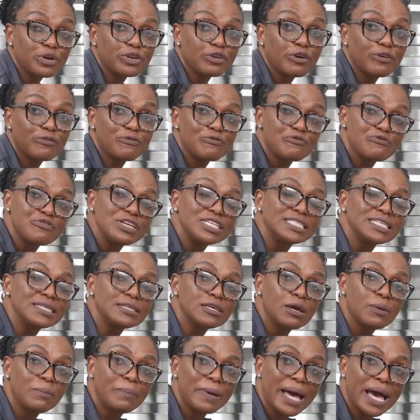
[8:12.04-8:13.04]
of freezing
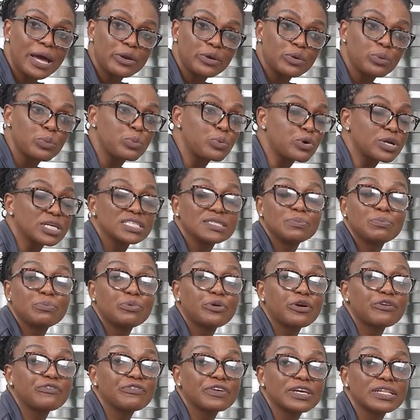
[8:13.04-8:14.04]
your batter works
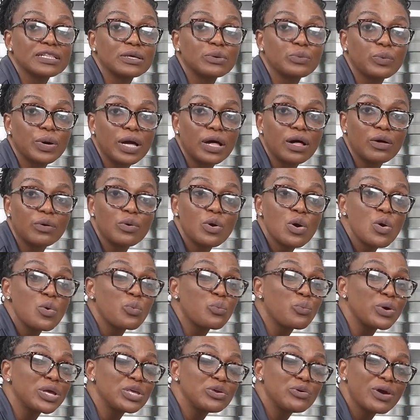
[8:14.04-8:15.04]
perfectly well
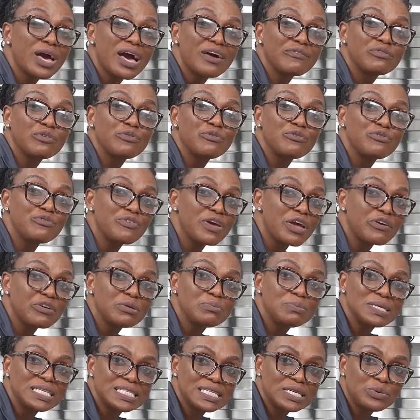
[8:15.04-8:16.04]
when you have a very
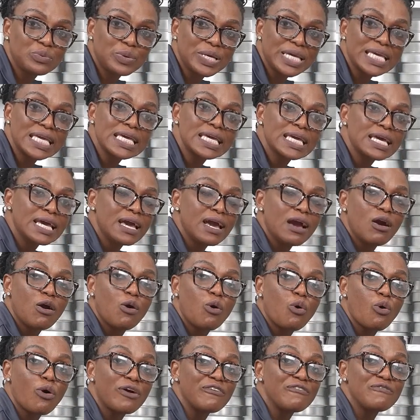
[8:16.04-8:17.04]
busy week
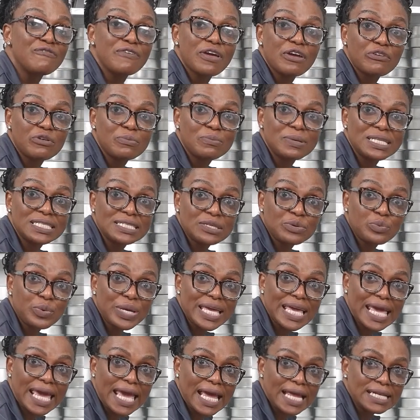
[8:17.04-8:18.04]
or a very busy
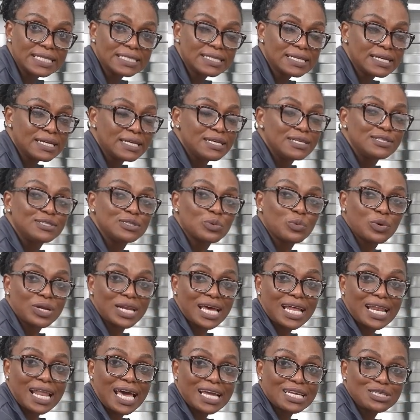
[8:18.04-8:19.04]
weekend. So what
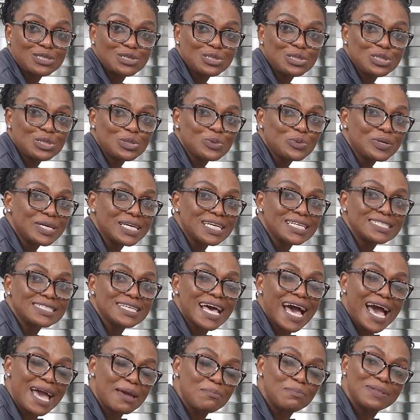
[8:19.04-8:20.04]
I like to do is
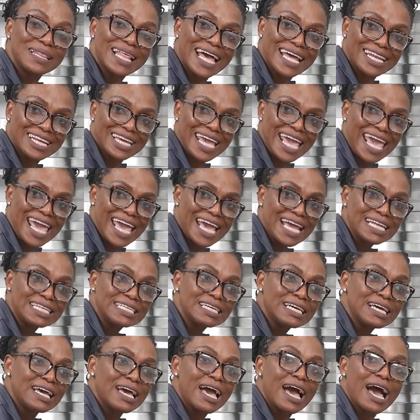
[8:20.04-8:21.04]
I plan ahead.
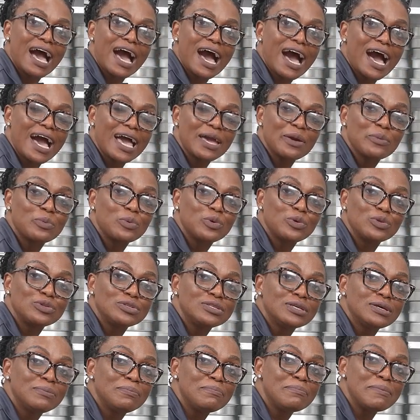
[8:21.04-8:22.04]
I will
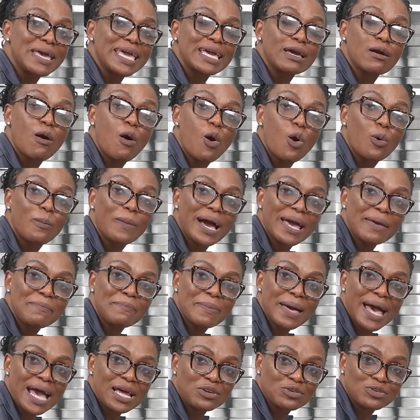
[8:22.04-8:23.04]
make all my
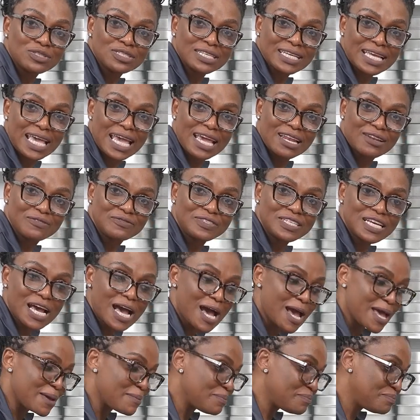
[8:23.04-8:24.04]
batters ahead of
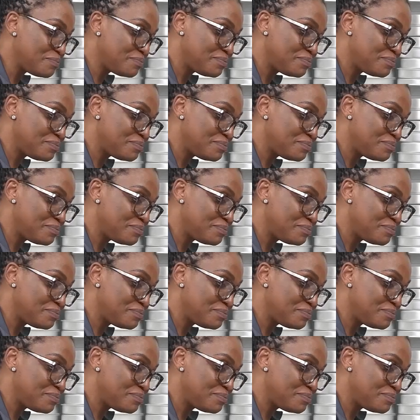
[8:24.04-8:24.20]
time,